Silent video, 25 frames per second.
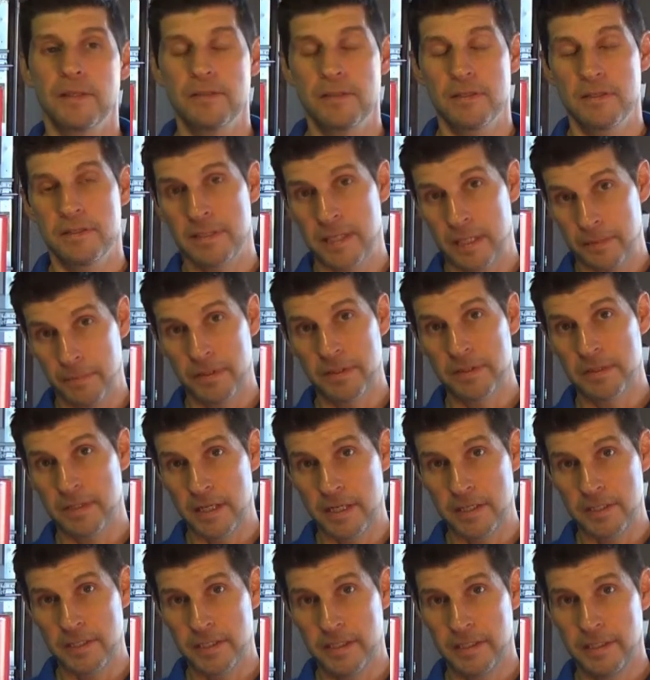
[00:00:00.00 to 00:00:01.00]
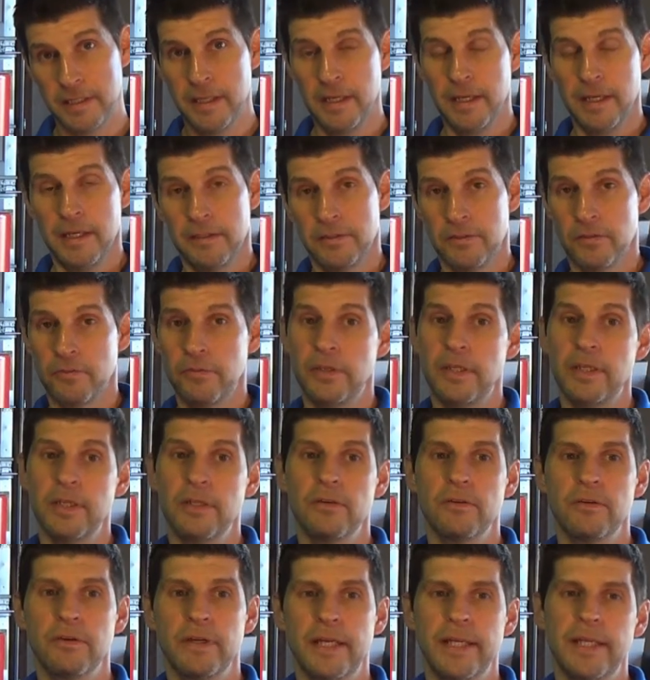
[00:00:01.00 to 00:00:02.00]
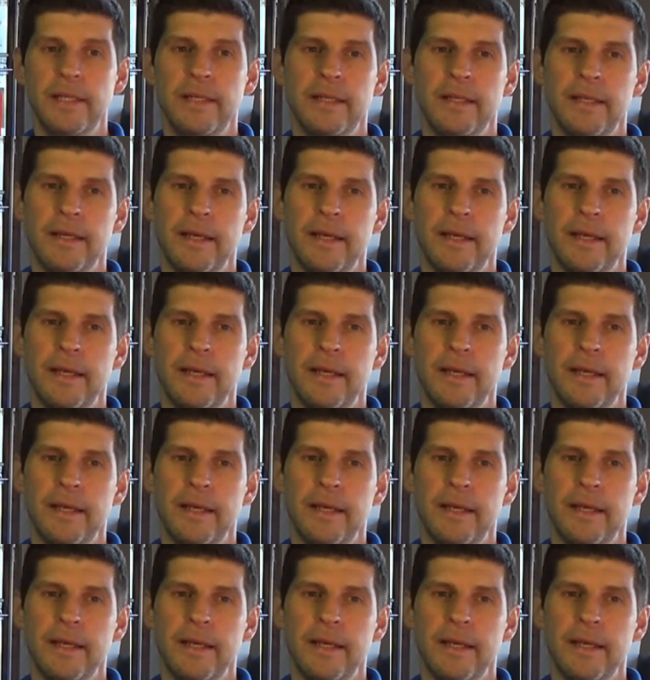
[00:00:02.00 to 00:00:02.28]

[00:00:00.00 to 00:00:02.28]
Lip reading: Stabilization, to reiterate,